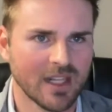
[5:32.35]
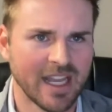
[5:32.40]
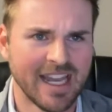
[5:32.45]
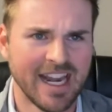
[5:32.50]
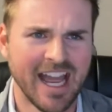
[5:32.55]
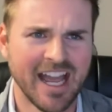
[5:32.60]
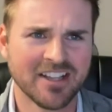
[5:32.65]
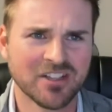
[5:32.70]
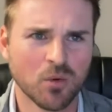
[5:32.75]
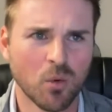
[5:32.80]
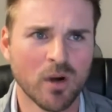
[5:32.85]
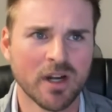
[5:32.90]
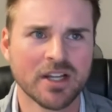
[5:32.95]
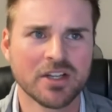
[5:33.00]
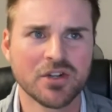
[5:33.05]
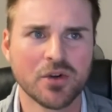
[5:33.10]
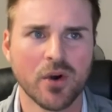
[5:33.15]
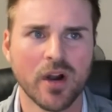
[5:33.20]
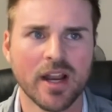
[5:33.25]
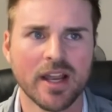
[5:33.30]
It had 20
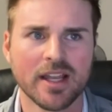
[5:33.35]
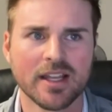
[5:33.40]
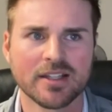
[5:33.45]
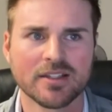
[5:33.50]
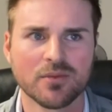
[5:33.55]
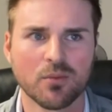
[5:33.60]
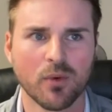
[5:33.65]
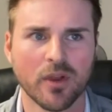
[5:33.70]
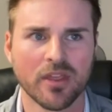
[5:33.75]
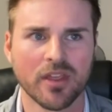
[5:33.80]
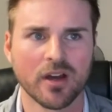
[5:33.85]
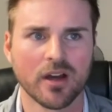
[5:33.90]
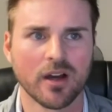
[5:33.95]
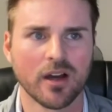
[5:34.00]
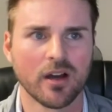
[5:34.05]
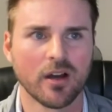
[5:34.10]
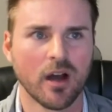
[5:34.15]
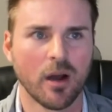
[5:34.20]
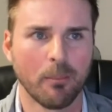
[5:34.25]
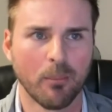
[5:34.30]
trades with
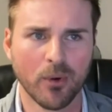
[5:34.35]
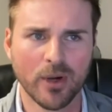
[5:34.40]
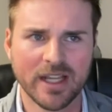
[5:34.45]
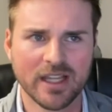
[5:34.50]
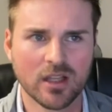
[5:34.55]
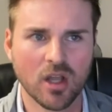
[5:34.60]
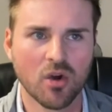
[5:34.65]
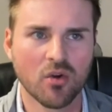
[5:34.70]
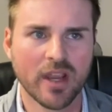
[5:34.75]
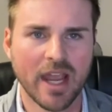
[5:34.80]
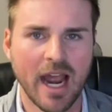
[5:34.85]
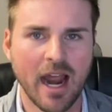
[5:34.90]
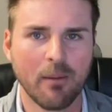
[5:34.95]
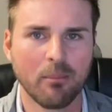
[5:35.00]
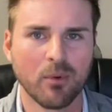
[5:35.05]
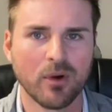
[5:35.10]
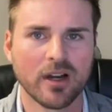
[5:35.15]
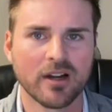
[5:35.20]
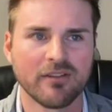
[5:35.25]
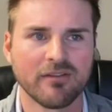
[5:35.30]
a pretty low
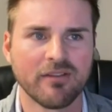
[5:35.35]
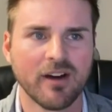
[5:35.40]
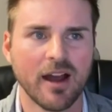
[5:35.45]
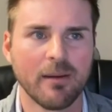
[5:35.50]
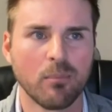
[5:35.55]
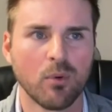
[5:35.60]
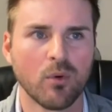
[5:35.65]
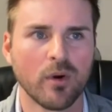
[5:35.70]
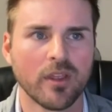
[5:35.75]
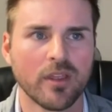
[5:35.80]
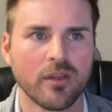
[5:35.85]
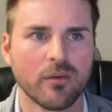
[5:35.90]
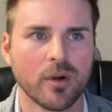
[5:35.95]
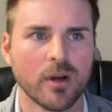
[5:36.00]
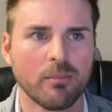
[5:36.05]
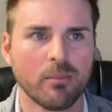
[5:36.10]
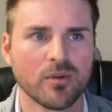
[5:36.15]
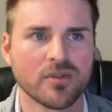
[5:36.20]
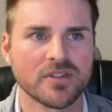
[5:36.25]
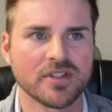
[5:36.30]
cap rate of
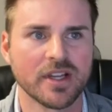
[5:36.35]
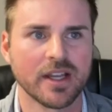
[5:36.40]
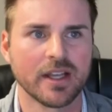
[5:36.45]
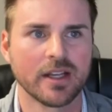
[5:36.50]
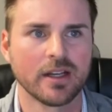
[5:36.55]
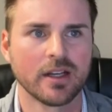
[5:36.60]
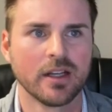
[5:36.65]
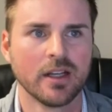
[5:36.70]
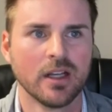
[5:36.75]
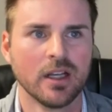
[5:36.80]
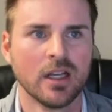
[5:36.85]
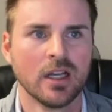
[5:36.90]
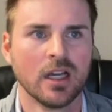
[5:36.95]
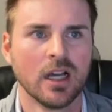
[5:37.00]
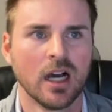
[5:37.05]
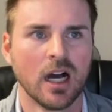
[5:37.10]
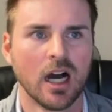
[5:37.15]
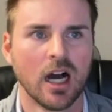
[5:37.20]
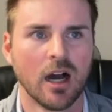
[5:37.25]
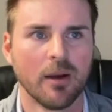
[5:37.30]
5.3%,
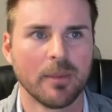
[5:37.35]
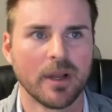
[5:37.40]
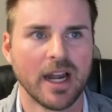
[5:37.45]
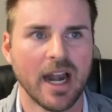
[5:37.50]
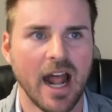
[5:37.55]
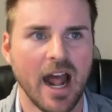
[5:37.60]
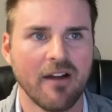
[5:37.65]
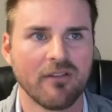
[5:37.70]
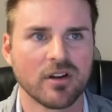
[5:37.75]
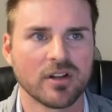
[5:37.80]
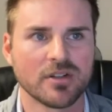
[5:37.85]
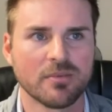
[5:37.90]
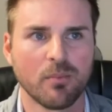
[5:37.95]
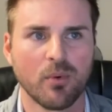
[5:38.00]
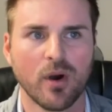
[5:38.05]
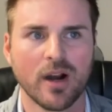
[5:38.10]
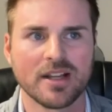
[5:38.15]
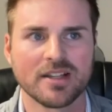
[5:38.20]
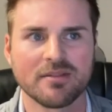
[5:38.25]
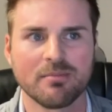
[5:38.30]
and an average
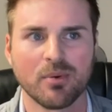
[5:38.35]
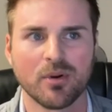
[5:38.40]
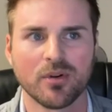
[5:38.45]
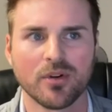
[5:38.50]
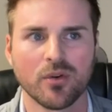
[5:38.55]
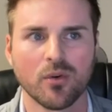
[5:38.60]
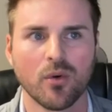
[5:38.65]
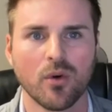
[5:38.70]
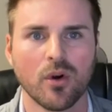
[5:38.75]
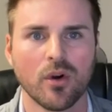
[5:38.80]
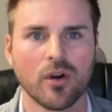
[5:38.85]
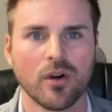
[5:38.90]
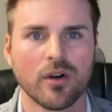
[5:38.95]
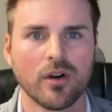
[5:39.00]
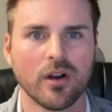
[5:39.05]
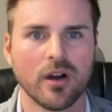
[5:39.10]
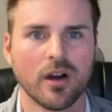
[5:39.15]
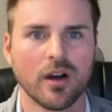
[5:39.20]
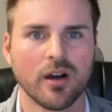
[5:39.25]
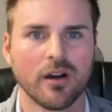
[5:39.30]
price per door
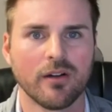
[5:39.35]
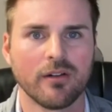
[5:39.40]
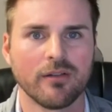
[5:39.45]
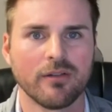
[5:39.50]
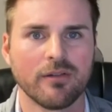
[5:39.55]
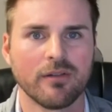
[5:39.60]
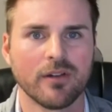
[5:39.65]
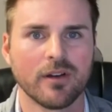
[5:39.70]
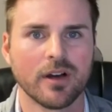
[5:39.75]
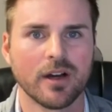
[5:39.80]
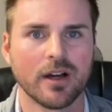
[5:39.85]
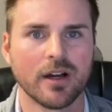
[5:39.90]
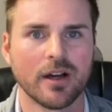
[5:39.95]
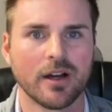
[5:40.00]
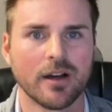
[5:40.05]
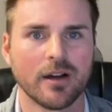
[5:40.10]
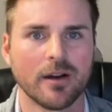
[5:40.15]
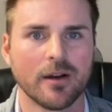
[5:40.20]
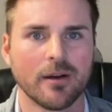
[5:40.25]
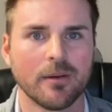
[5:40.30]
of
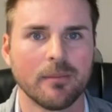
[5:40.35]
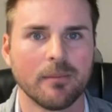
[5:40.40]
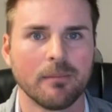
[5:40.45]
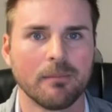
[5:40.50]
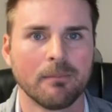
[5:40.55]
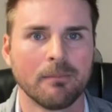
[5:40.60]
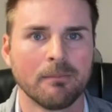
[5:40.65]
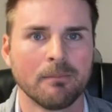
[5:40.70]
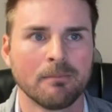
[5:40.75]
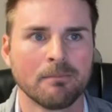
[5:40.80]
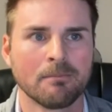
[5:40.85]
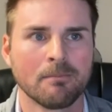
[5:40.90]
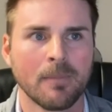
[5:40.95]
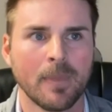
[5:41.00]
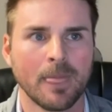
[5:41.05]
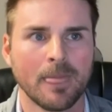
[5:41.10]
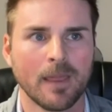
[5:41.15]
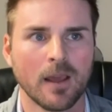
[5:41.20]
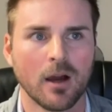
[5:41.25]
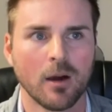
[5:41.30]

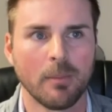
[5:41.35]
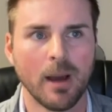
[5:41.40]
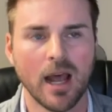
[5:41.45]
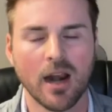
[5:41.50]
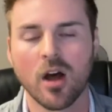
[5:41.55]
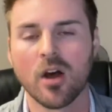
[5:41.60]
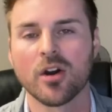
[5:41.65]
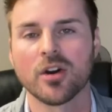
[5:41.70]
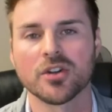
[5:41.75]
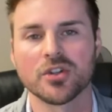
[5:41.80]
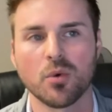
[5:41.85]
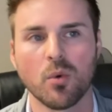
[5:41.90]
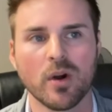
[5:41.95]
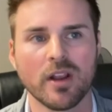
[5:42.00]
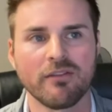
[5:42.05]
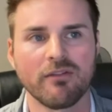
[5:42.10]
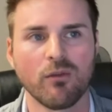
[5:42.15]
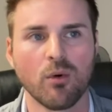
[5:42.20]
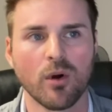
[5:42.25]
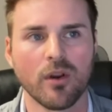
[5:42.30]
about
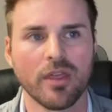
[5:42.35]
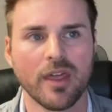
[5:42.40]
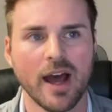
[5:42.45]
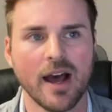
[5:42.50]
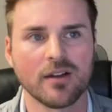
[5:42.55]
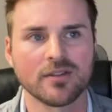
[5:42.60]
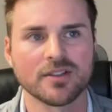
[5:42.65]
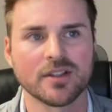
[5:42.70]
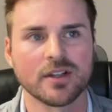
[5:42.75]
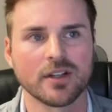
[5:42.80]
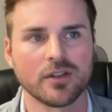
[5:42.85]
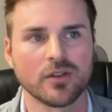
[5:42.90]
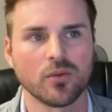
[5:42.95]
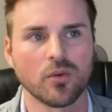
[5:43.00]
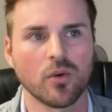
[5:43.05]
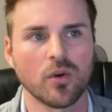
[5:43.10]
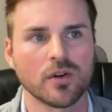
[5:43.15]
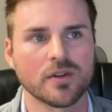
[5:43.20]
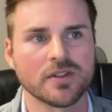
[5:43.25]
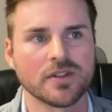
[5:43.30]
$124,000 a
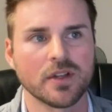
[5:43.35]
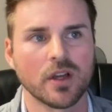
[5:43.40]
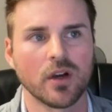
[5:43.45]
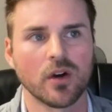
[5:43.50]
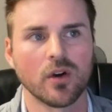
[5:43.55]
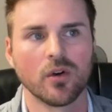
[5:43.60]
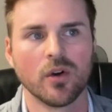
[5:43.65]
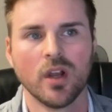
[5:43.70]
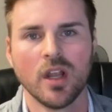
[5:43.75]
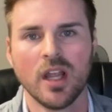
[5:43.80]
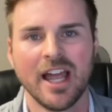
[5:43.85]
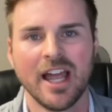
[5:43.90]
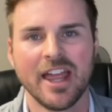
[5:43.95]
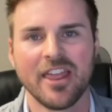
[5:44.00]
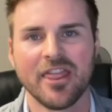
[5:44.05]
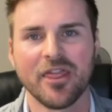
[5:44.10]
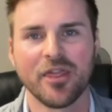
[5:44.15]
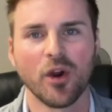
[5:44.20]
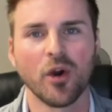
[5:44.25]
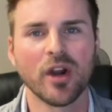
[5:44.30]
door. So
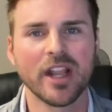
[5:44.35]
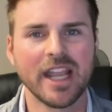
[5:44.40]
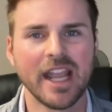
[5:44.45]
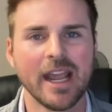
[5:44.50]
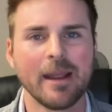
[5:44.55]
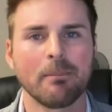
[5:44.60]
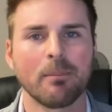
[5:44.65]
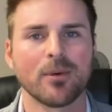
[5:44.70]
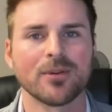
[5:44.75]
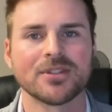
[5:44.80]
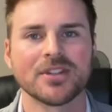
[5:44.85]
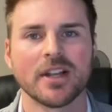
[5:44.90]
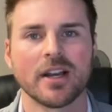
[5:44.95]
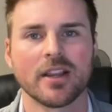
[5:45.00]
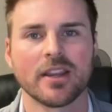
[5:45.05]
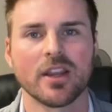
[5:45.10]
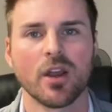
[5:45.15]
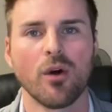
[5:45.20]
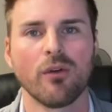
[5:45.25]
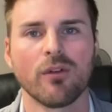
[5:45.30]
38% of
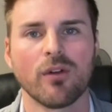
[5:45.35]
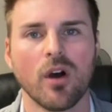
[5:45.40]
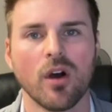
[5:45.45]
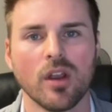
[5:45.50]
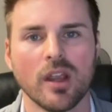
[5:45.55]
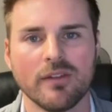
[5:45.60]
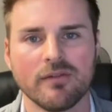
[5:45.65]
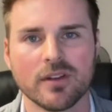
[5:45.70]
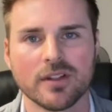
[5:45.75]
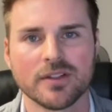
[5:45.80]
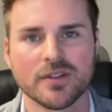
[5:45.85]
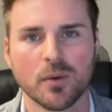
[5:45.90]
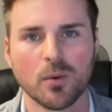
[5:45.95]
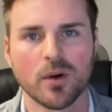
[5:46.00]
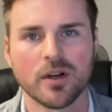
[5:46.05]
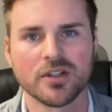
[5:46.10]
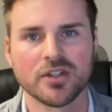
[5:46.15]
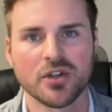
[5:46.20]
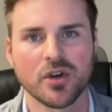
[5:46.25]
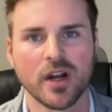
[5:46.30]
the overall
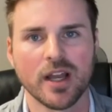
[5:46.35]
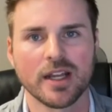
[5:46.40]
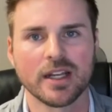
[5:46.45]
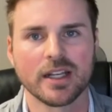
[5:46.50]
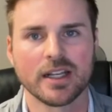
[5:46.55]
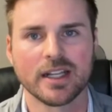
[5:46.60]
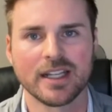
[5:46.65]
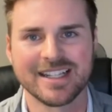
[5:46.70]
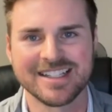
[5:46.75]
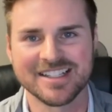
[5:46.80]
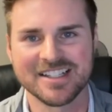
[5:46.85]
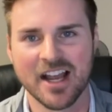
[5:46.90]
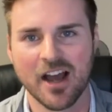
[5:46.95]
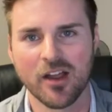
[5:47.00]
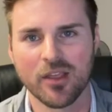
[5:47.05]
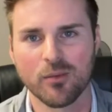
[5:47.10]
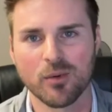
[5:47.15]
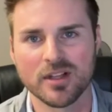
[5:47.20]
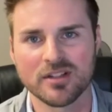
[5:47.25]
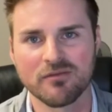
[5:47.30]
inventory traded in
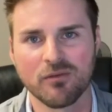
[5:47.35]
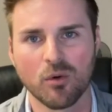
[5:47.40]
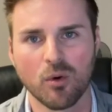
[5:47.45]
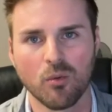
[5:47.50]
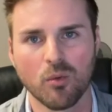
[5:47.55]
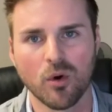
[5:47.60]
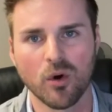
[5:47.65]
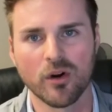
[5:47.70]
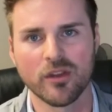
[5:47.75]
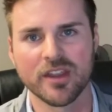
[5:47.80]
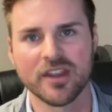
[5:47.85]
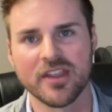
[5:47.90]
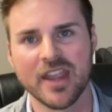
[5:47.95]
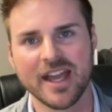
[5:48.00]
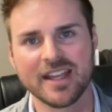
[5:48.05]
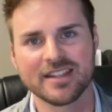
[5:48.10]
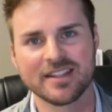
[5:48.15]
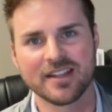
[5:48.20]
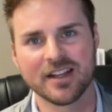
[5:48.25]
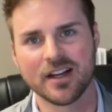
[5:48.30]
Southwest Fort Worth, and
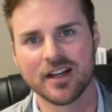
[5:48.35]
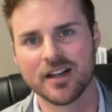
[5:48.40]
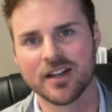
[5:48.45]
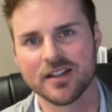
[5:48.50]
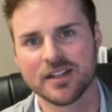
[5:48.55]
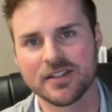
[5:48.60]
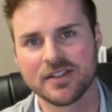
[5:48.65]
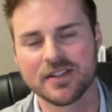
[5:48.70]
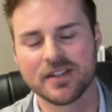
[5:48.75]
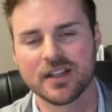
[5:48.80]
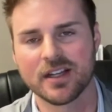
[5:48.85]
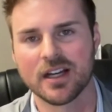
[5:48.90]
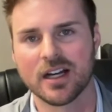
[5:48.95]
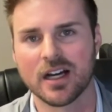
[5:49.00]
that does